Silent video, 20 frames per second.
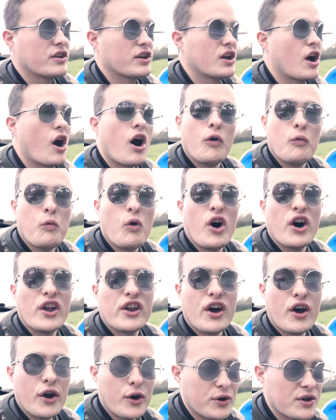the
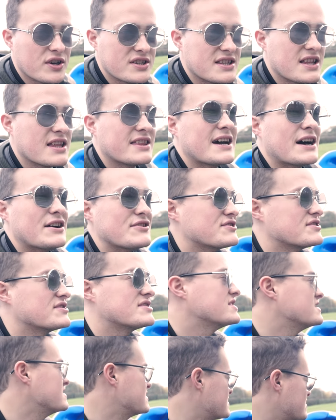R1 owners, the
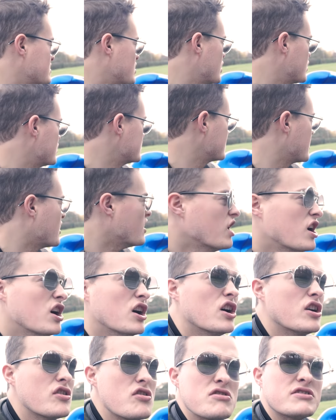1000cc owners, like,
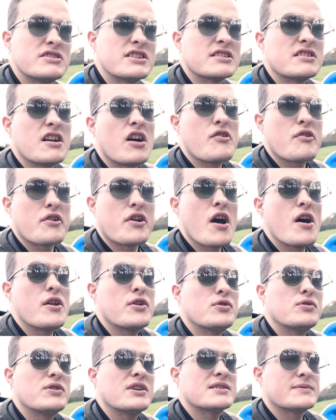oh, you're a 600, can't
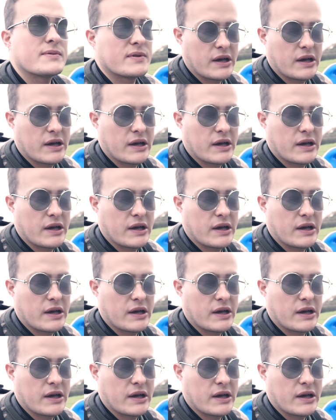do this.